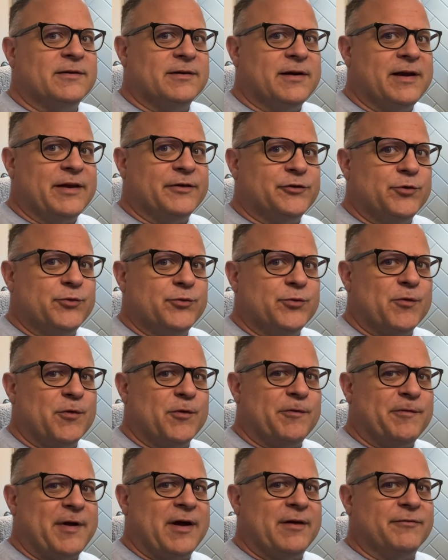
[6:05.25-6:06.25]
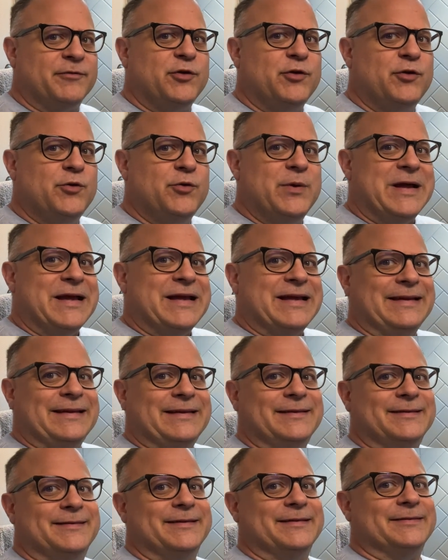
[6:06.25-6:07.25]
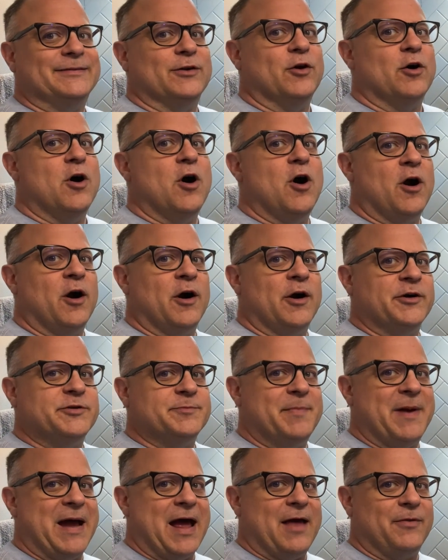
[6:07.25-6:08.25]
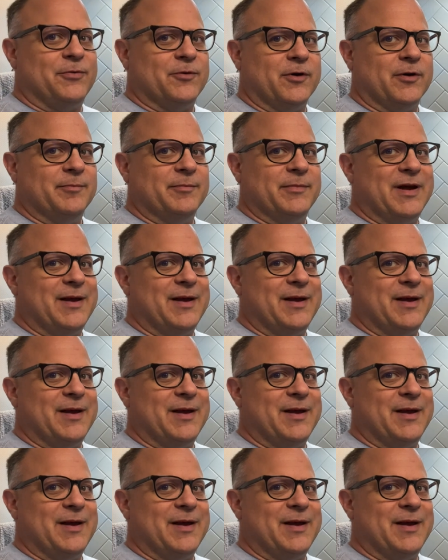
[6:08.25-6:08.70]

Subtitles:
Lance 2452 is this large bathroom.